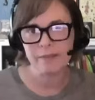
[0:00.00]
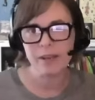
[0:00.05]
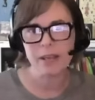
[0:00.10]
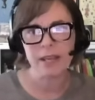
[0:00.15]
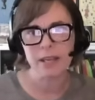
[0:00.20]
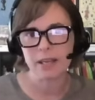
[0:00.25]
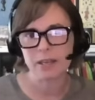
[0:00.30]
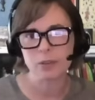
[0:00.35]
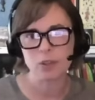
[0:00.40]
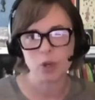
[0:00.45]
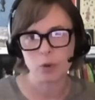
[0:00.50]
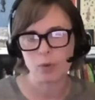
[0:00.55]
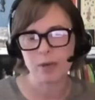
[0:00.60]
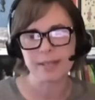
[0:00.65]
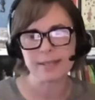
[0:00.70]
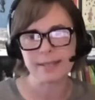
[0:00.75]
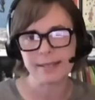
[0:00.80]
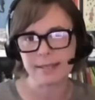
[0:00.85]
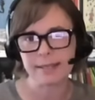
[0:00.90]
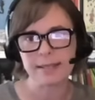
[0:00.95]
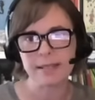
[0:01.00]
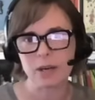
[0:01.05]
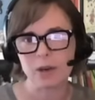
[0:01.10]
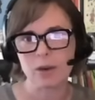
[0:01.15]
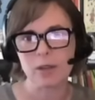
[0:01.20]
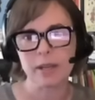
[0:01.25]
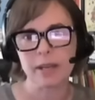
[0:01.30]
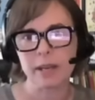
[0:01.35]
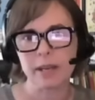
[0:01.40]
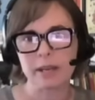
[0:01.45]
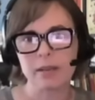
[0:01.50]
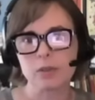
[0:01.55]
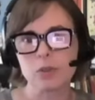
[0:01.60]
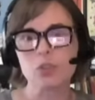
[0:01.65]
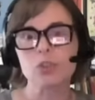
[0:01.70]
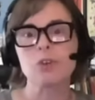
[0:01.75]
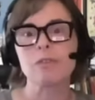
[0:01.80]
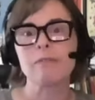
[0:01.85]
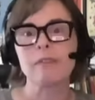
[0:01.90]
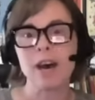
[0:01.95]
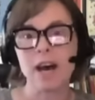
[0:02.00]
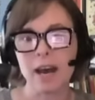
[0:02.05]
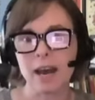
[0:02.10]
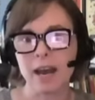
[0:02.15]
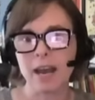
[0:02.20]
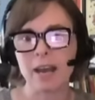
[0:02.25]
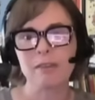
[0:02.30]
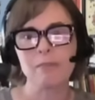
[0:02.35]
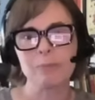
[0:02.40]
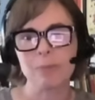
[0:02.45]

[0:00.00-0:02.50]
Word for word: in don't necessarily survive